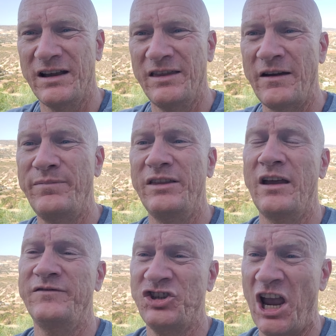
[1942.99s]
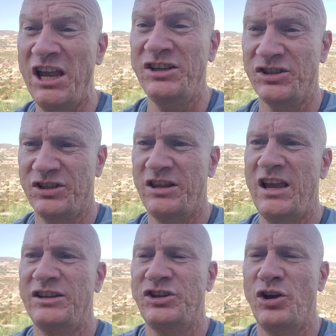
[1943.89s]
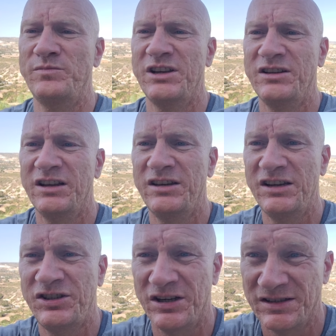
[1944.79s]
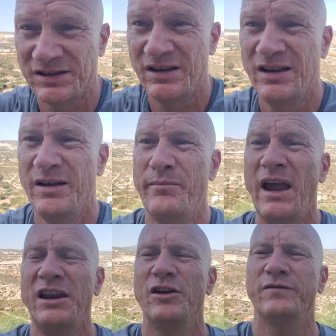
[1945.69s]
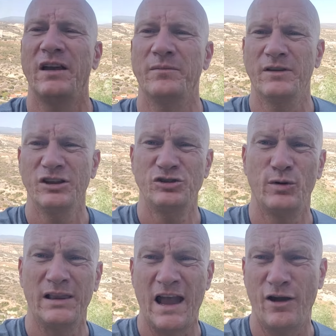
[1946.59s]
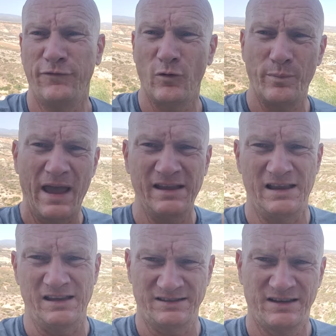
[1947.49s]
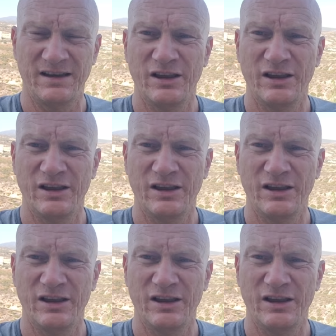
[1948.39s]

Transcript: They've changed their terms and conditions, many of them, to allow for bail-ins.